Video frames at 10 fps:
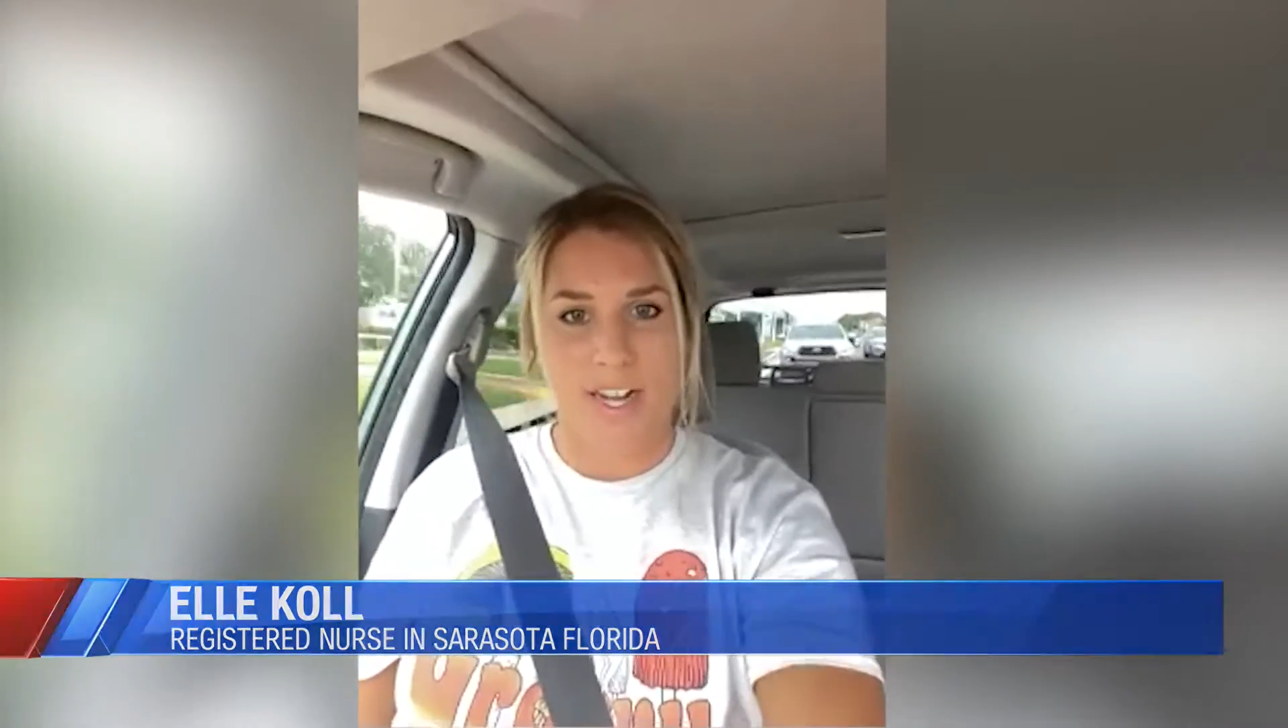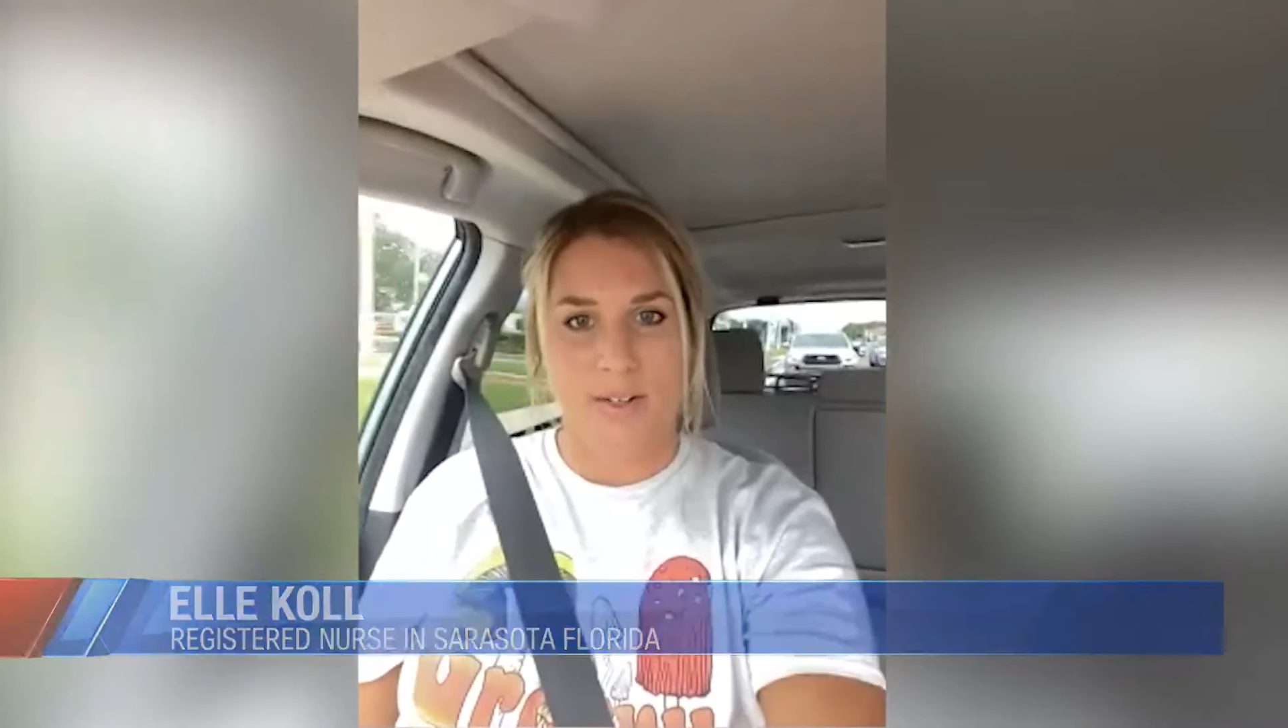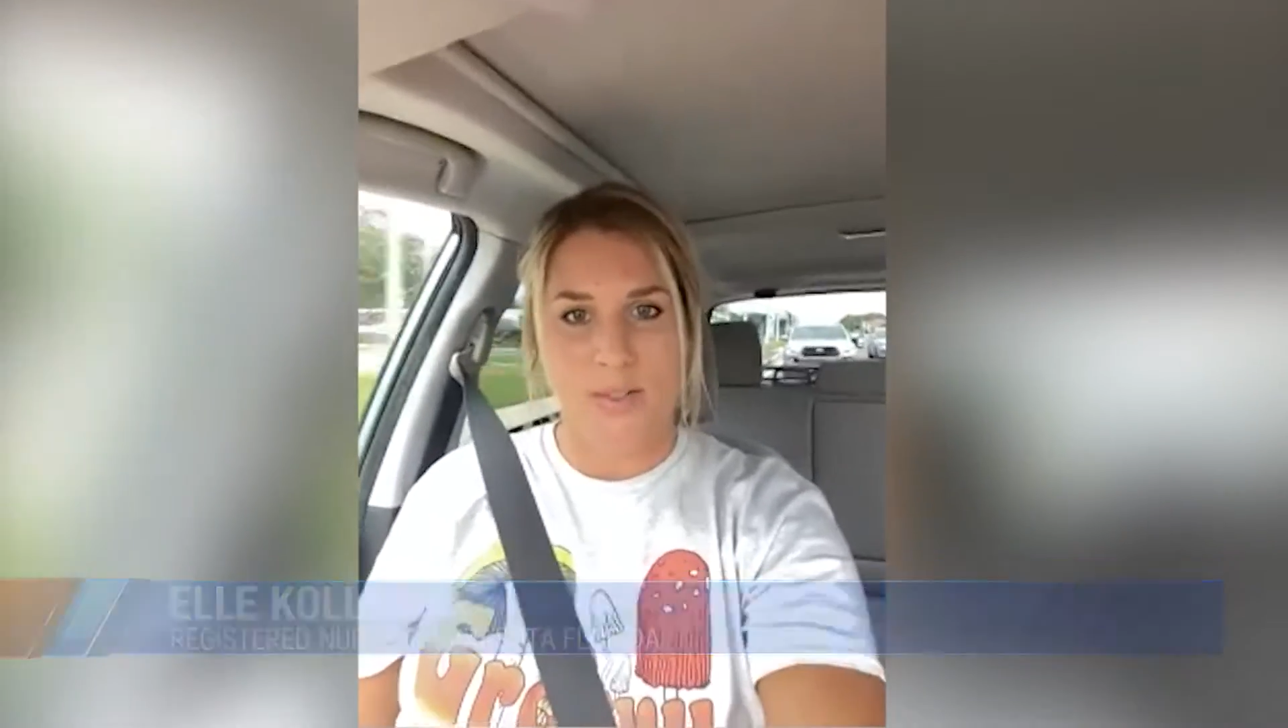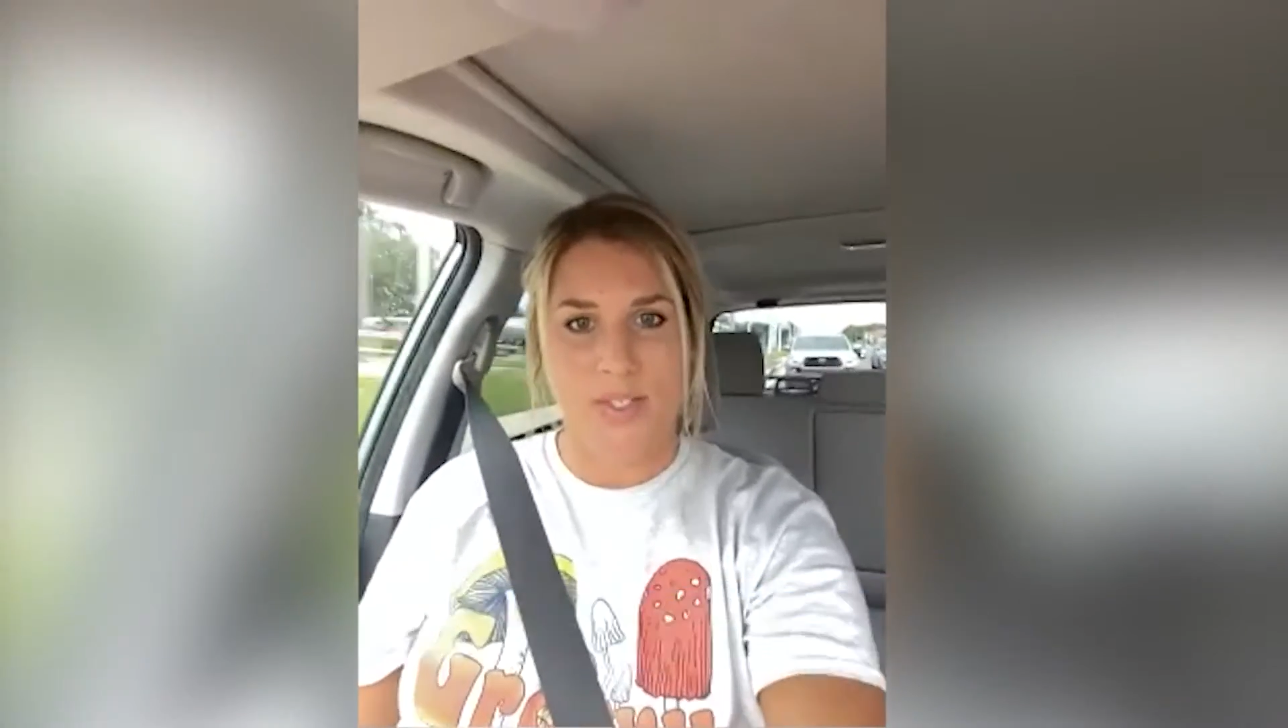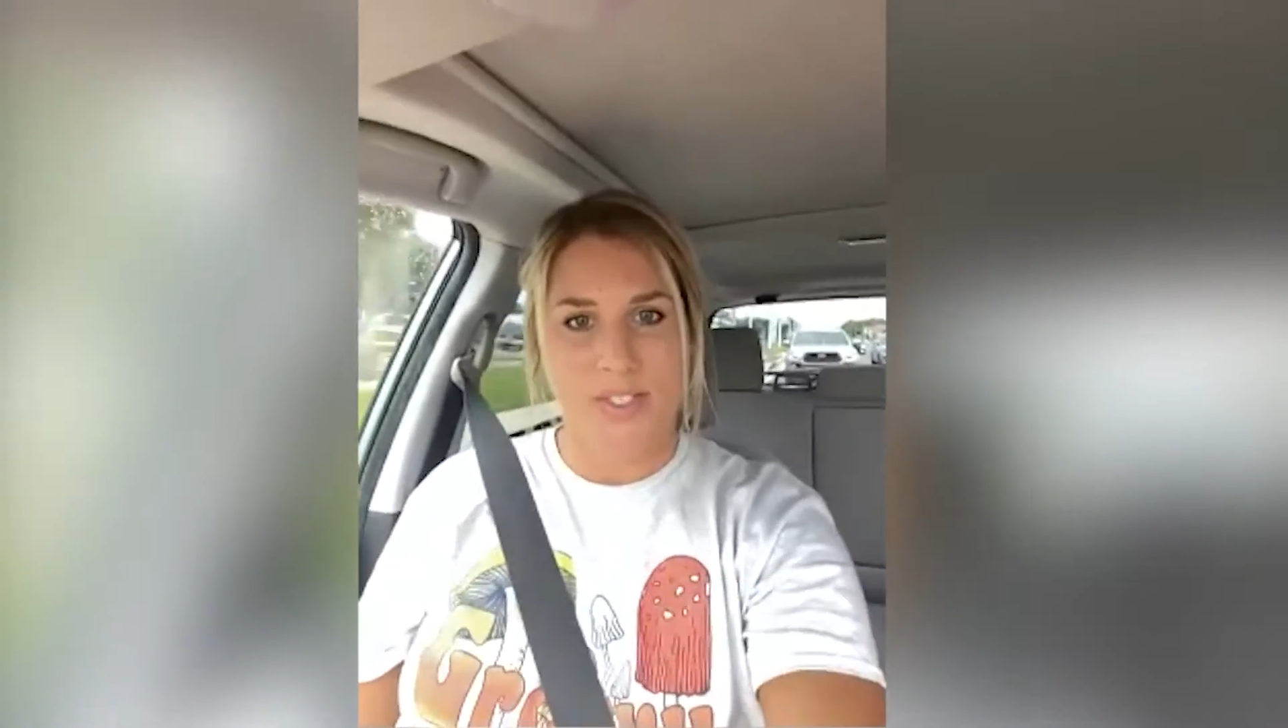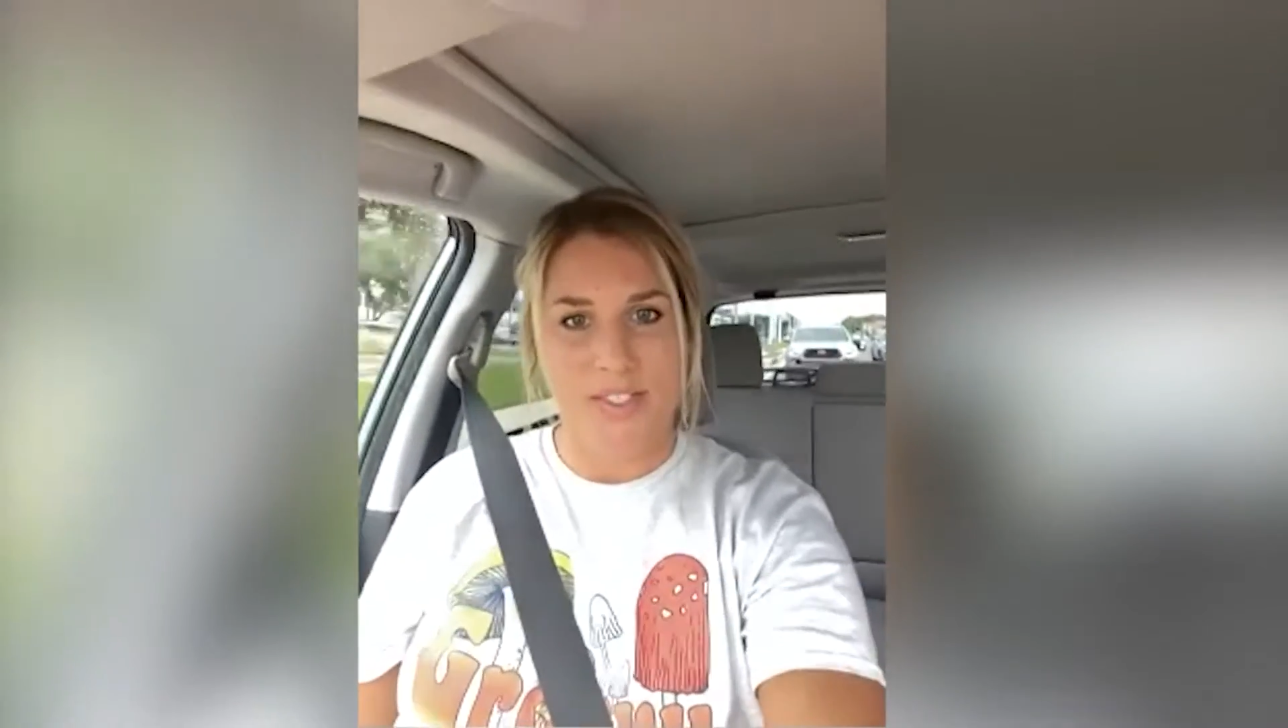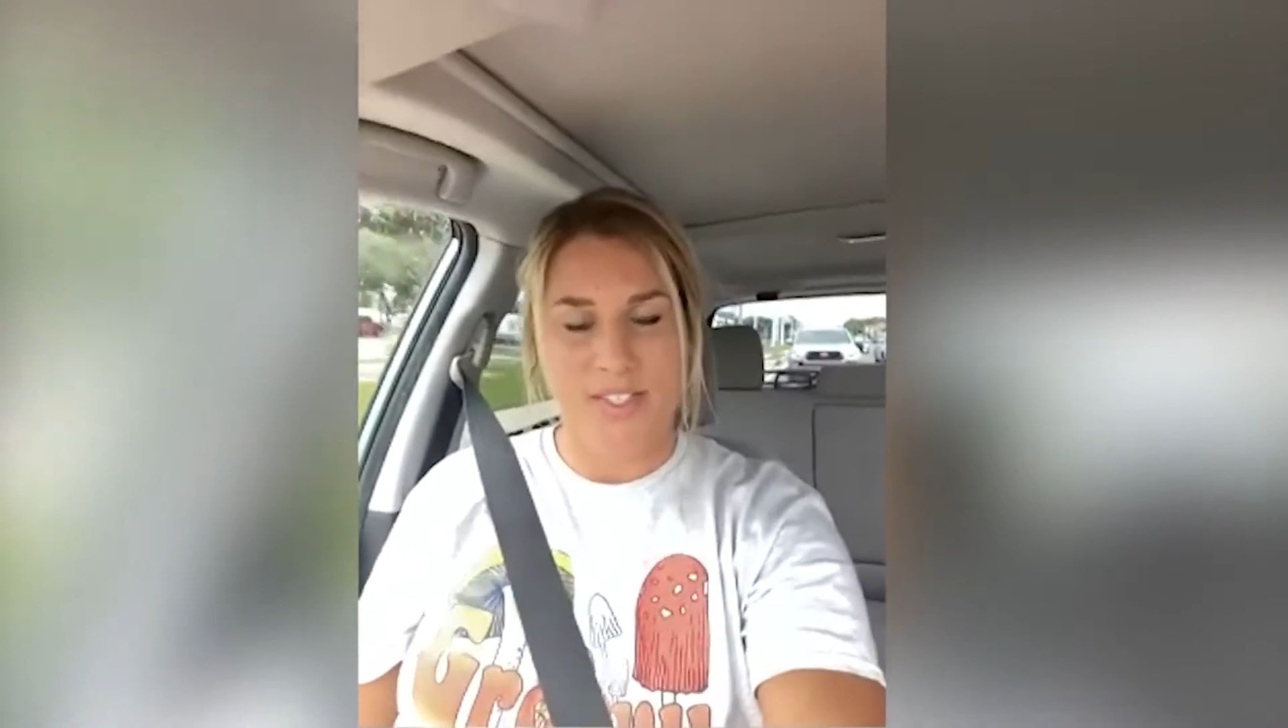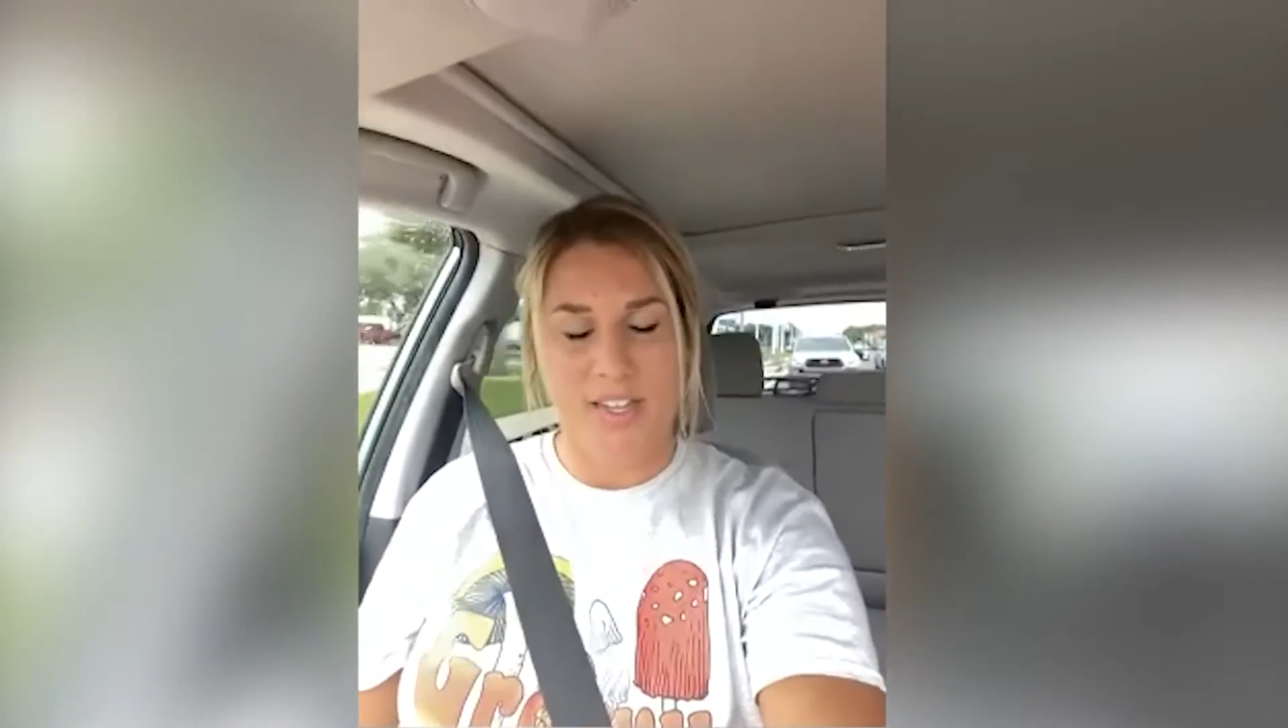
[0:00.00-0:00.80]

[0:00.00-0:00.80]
house